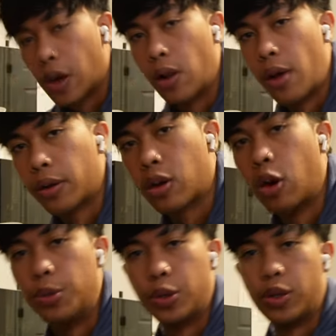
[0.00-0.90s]
got a lot of
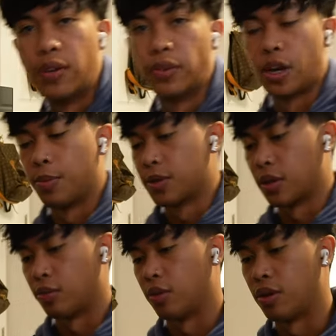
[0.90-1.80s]
carbs, so it definitely helps
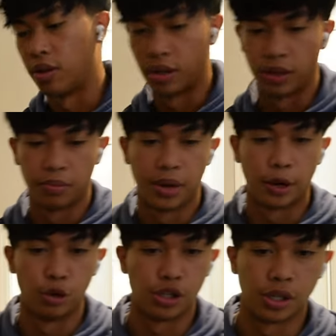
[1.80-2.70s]
out with you know
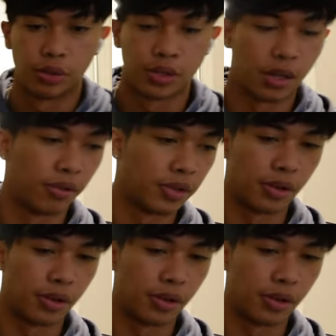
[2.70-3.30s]
energy and stuff.